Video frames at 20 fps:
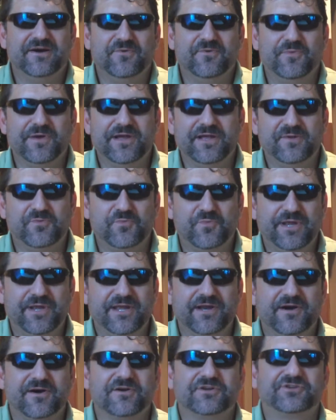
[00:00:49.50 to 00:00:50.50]
when
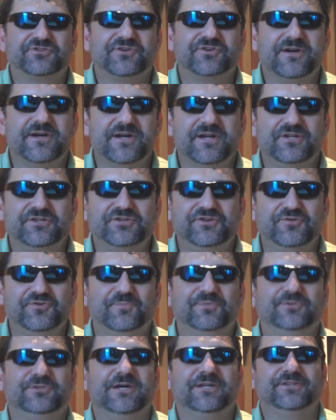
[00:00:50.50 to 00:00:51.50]
we are trying to
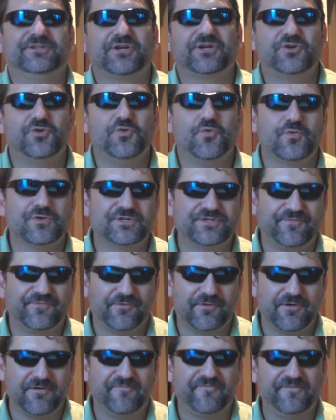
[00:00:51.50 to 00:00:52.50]
plot the course
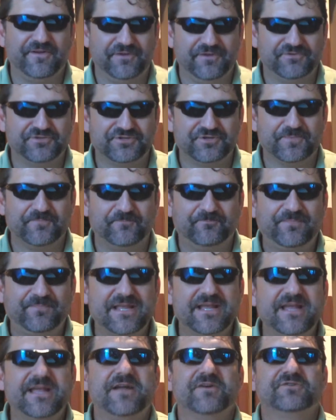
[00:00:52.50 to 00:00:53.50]
for our future.
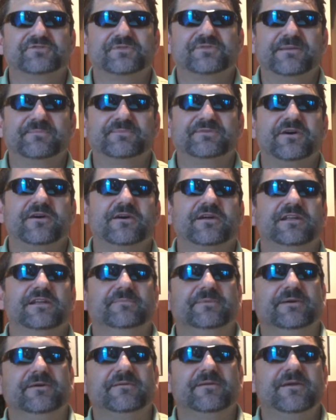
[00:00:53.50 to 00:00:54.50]
Here's what I'm talking
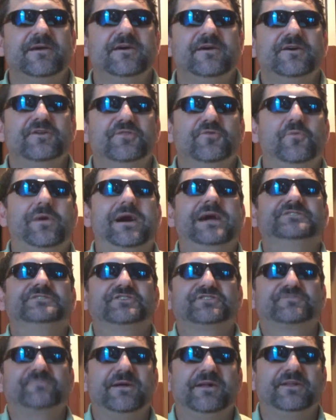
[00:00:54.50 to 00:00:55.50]
about. The
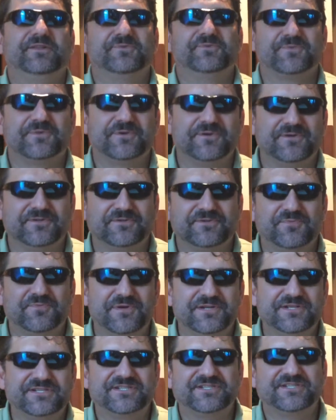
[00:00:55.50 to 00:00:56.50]
wisest man in the world
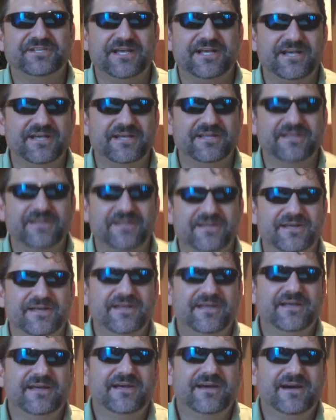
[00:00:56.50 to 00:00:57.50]
once said
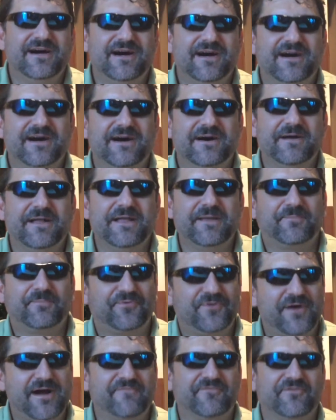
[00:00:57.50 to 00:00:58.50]
in
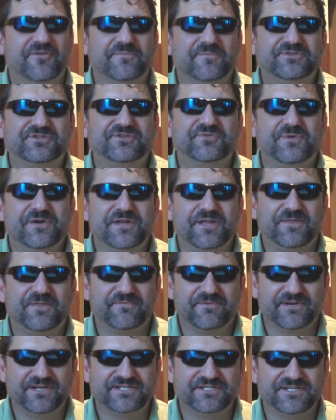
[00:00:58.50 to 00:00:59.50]
Proverbs
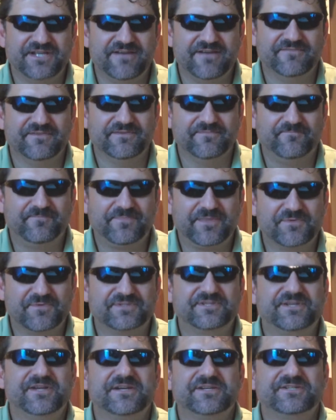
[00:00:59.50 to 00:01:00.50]
23:7, it
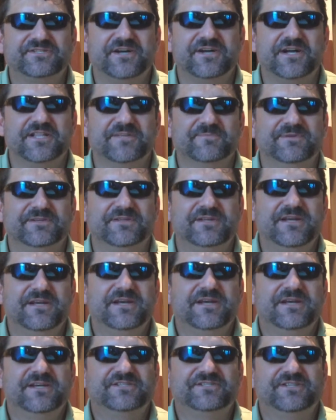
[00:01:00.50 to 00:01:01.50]
was King Solomon,
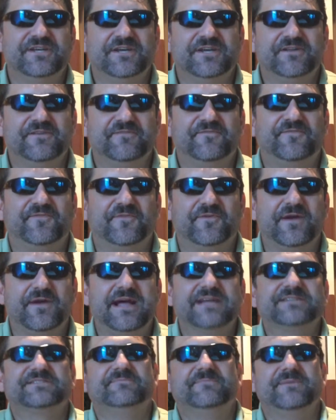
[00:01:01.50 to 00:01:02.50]
said, "For
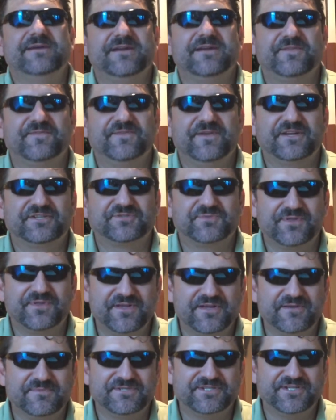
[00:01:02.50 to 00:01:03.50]
as a man thinks
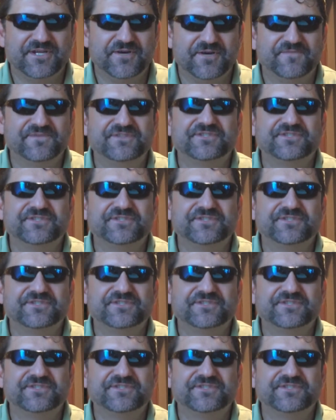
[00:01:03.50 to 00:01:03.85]
within himself,